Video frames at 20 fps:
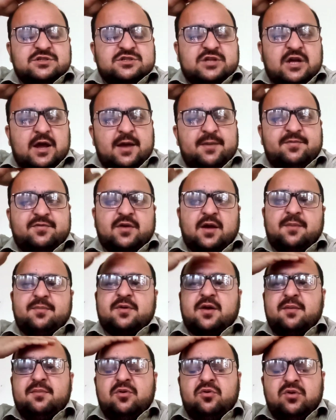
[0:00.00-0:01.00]
types
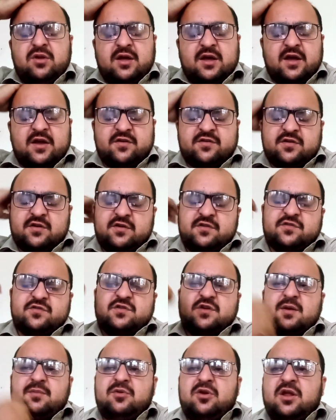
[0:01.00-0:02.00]
of
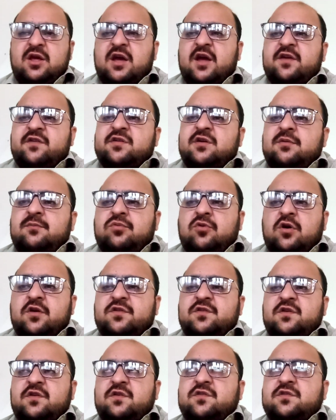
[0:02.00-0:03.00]
communications, communication
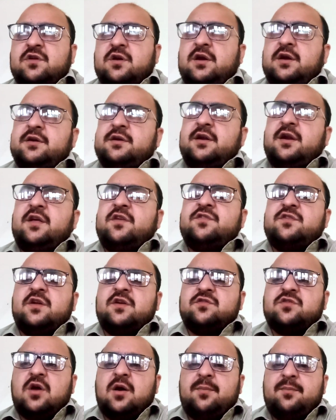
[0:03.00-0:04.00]
process,
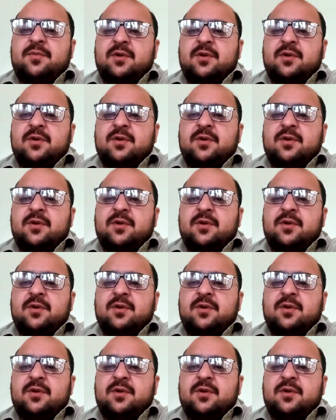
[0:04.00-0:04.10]
characteristics of